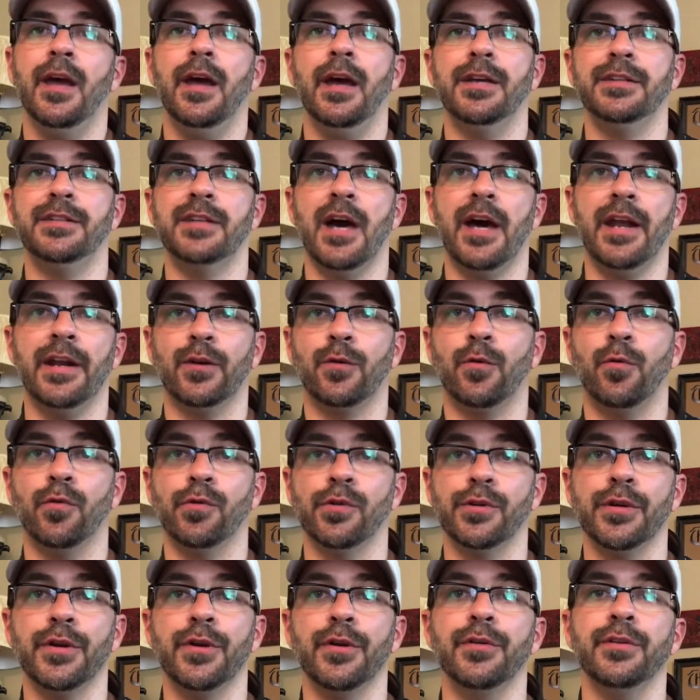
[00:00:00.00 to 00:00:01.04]
A dotted
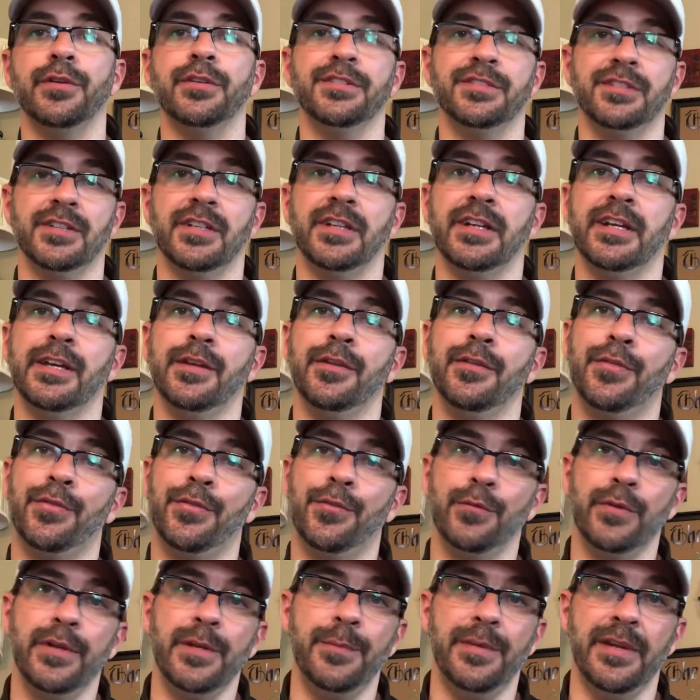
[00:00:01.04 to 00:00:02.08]
quarter note is going to get
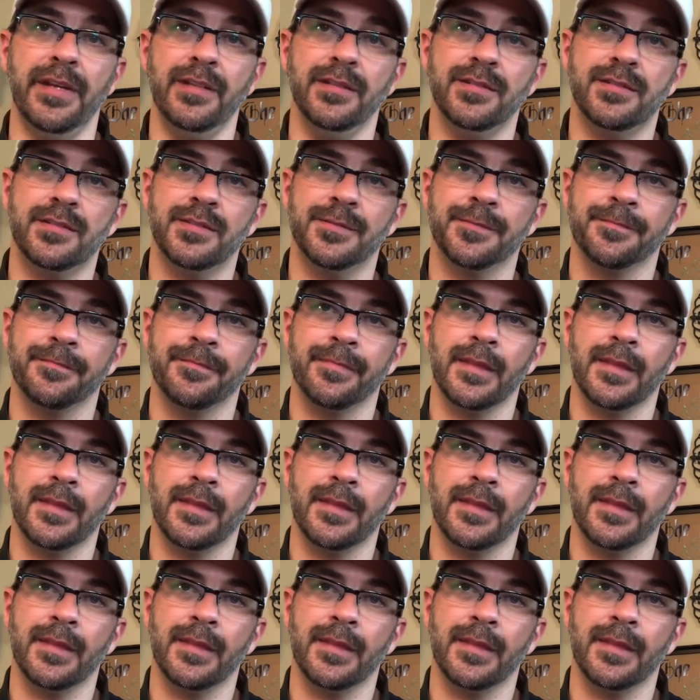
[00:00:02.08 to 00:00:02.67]
3 beats.